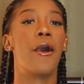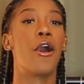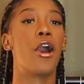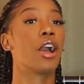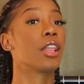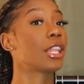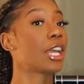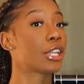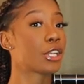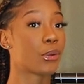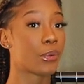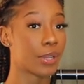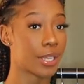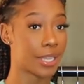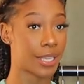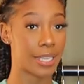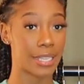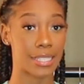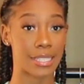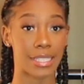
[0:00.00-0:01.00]
All I know
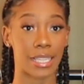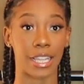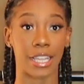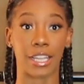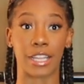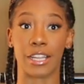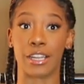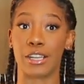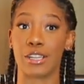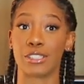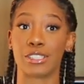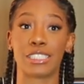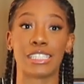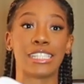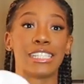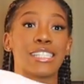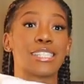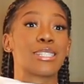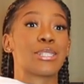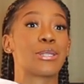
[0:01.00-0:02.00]
is, girl,
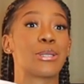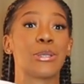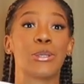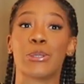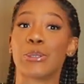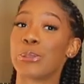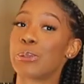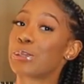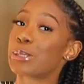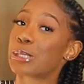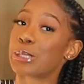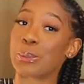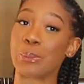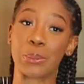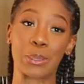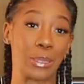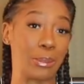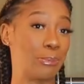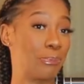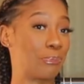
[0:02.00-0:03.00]
she is too
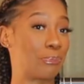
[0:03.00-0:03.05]
short.